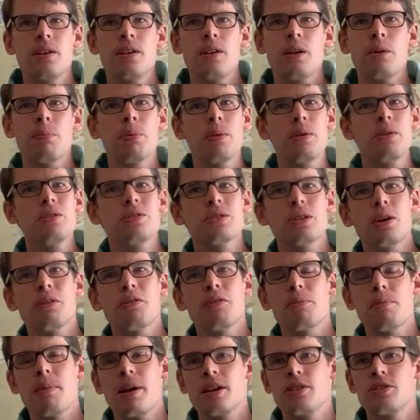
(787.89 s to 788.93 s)
Now put yourself
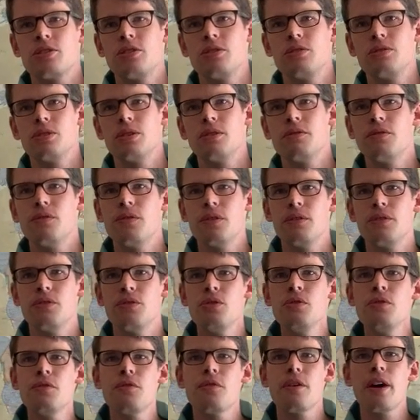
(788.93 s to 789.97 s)
in my shoes. If
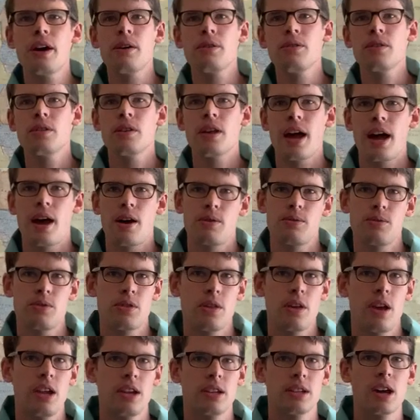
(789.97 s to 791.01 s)
you found out
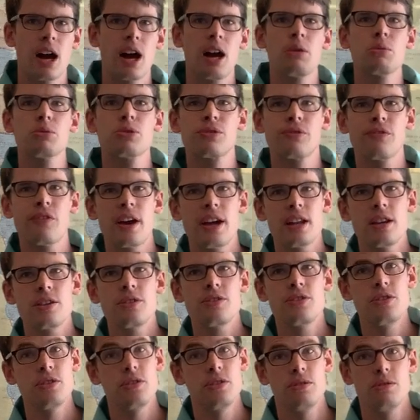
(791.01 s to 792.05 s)
that God was fighting
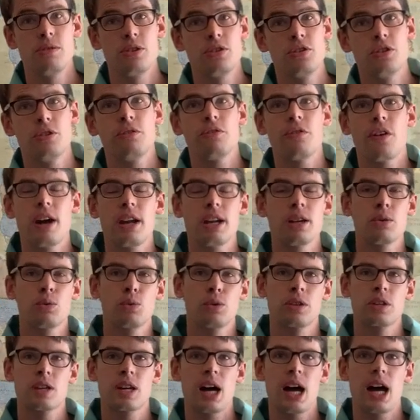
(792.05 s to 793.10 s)
you and you're fighting
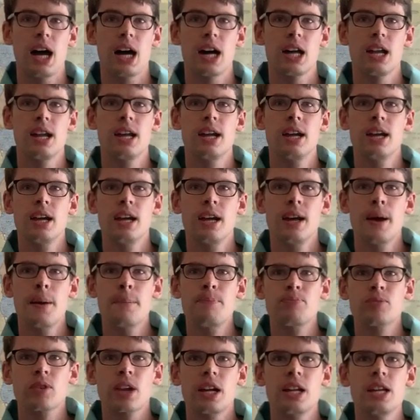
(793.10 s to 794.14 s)
with God,
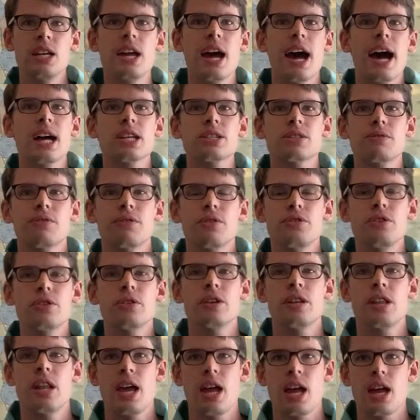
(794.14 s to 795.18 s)
and he asked for your
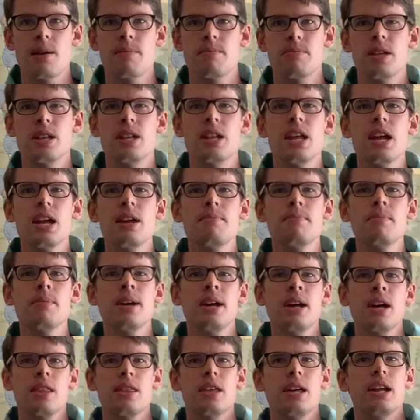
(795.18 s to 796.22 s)
name, the name
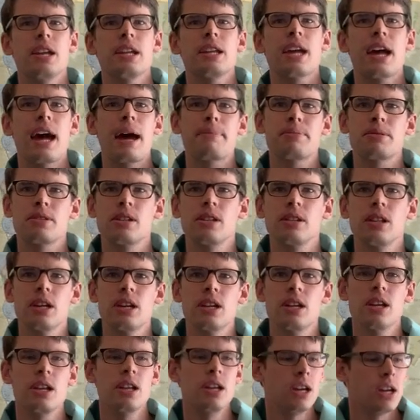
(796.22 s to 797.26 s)
that
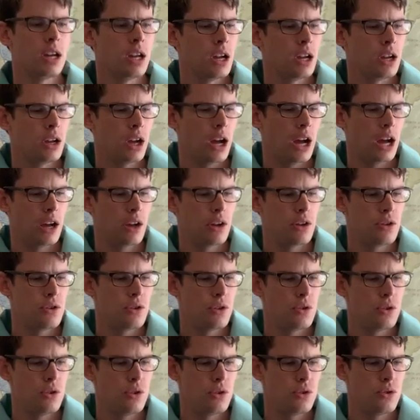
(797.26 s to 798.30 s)
encapsulated
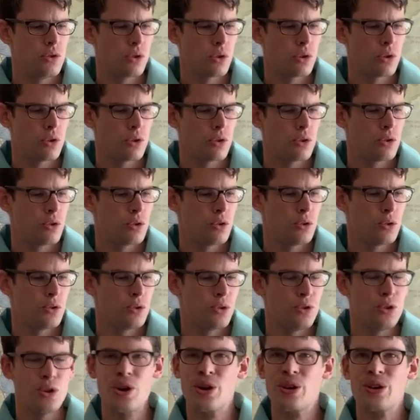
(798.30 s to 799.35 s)
your
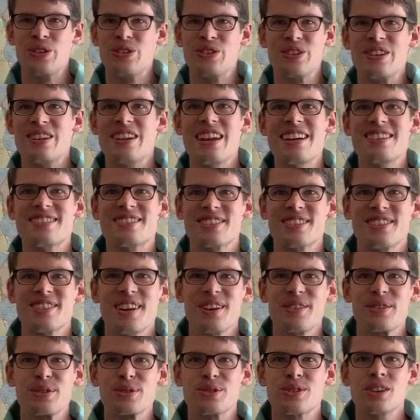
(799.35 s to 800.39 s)
nature
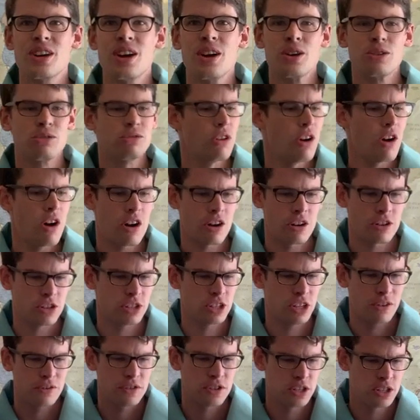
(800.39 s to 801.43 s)
that was wrong or
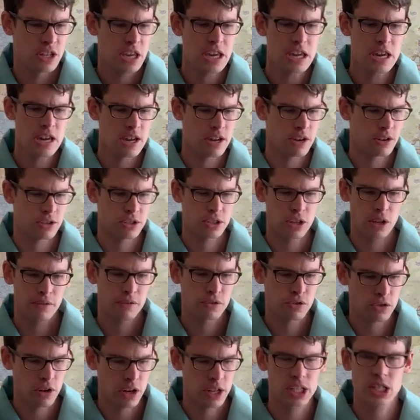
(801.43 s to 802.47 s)
self-seeking or
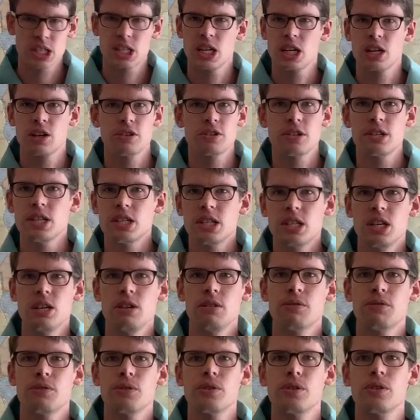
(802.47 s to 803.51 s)
self-trusting or
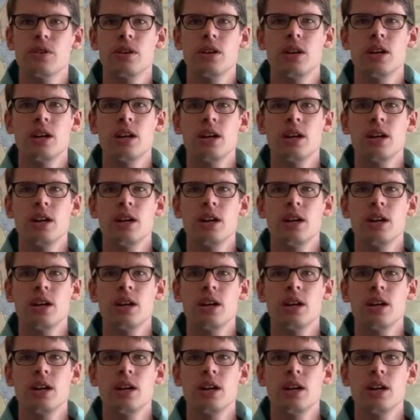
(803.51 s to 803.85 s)
deceitful,